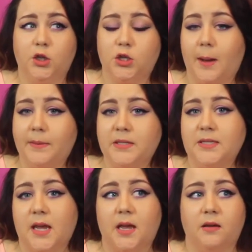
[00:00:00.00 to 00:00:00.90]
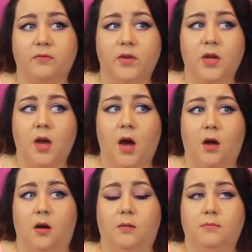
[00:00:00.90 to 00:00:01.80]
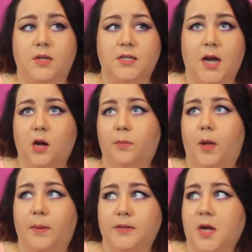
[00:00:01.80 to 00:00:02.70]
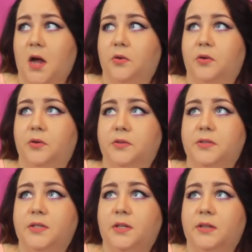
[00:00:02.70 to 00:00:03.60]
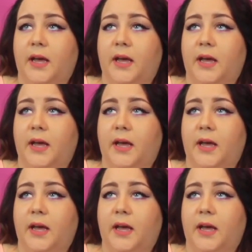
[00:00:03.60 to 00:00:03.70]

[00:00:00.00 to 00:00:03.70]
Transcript: Shop and Save, Taco Bell, McDonald's,